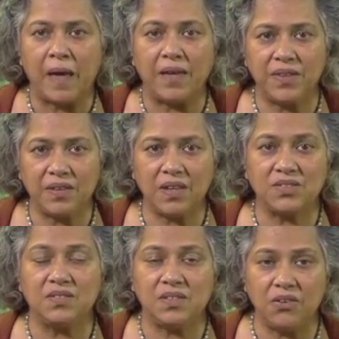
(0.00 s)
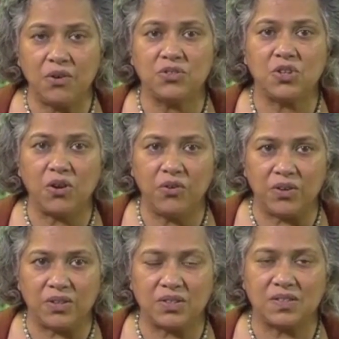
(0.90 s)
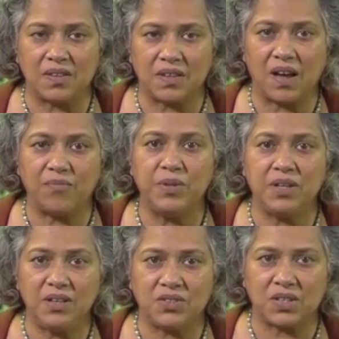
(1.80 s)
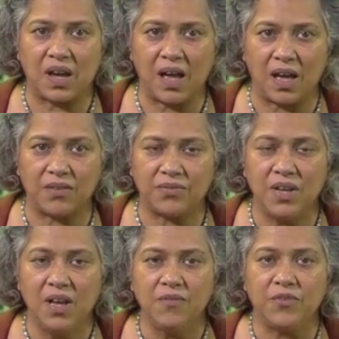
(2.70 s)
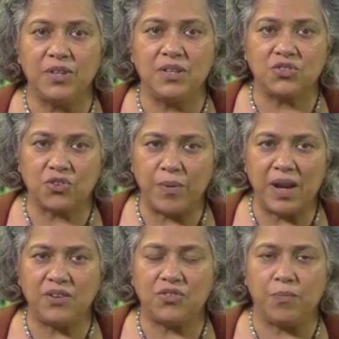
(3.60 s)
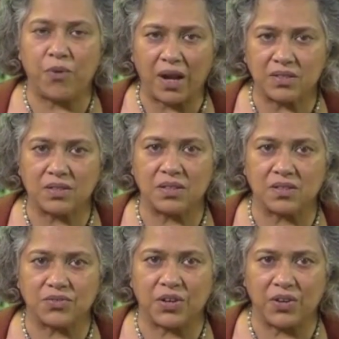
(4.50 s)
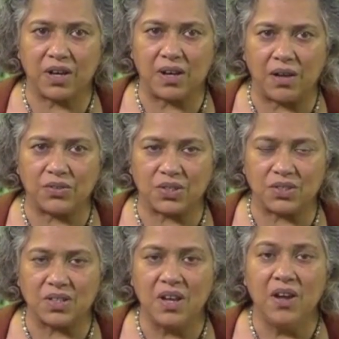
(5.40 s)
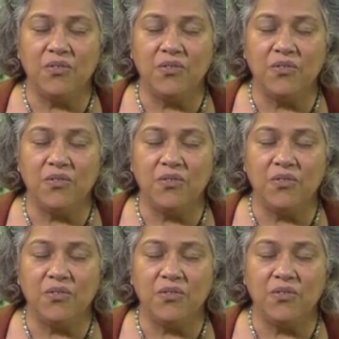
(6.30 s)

I think there's a zero tolerance that the government needs to have for the discriminatory practices of Sharia councils.